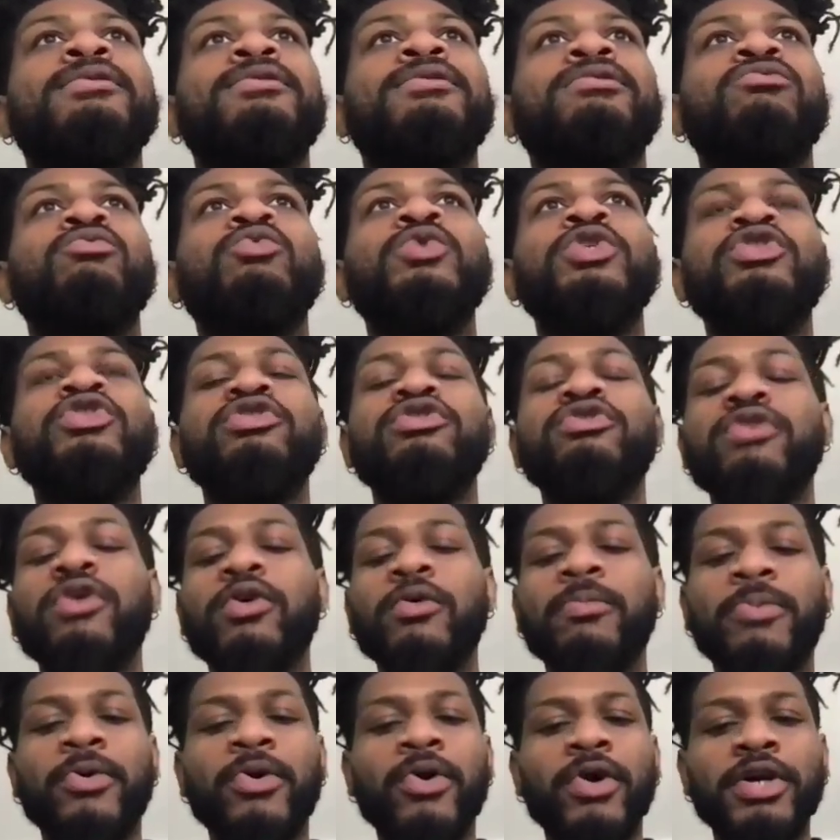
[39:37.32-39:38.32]
we used to throw
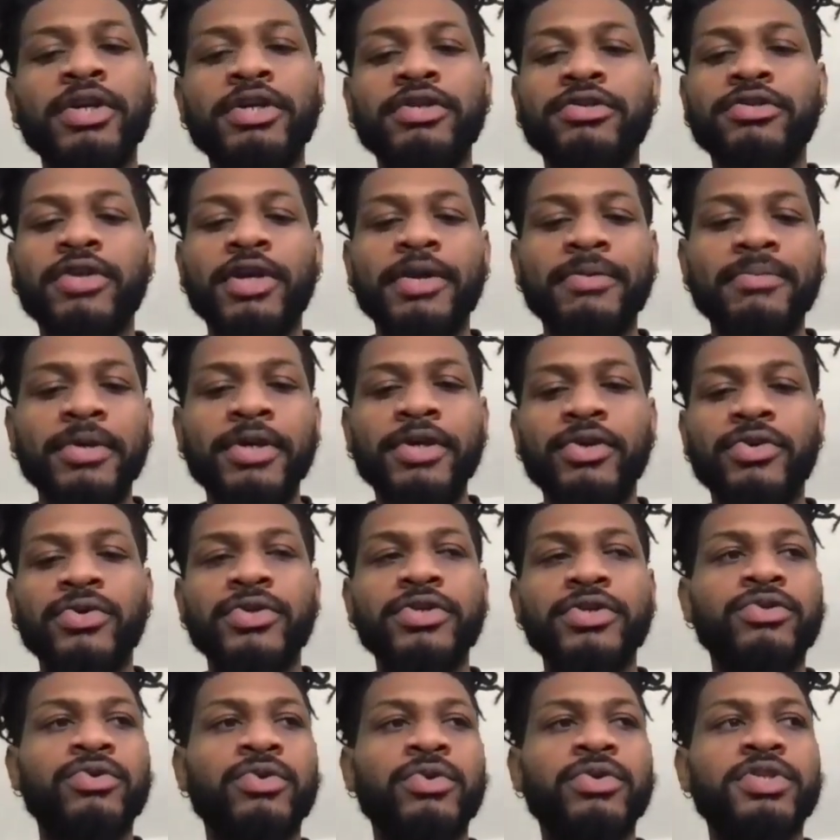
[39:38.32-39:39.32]
parties, so like me,
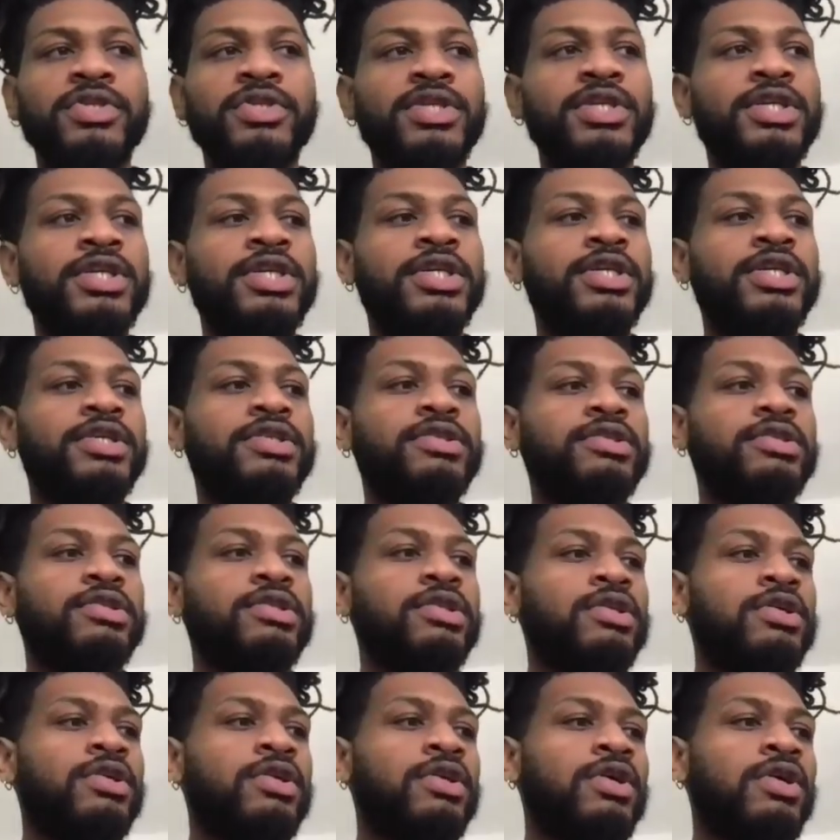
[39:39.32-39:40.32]
Chris Cortez,
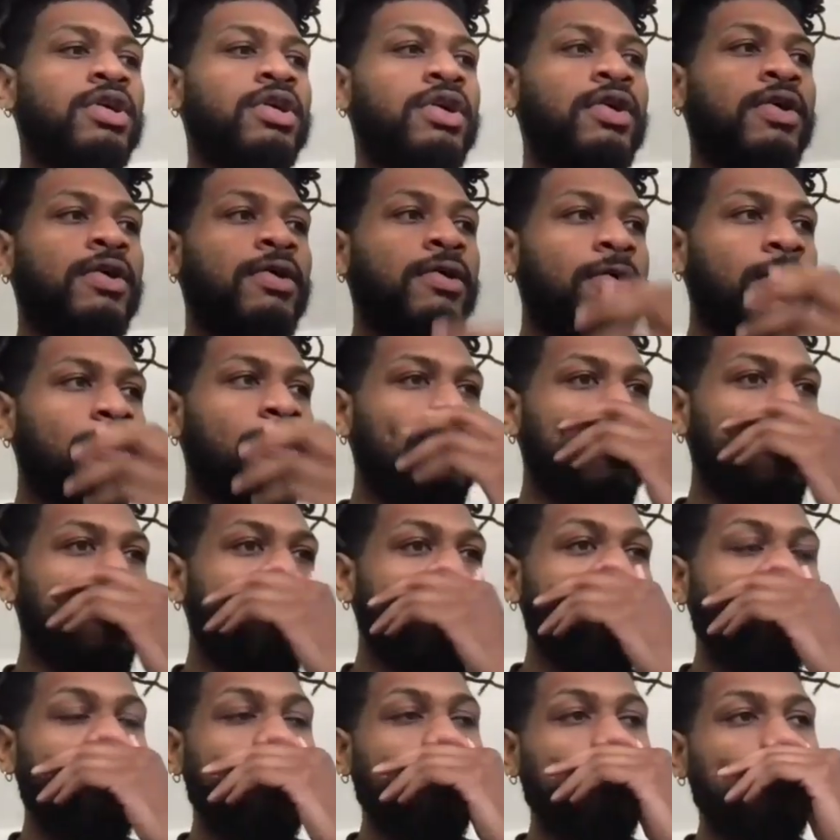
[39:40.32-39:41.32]

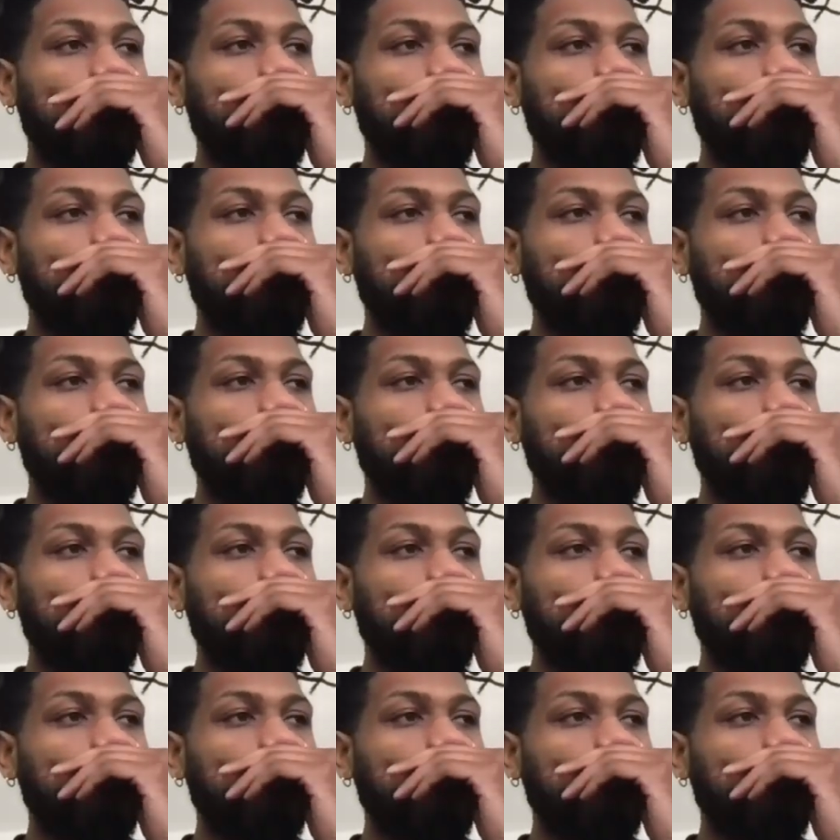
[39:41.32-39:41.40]
um,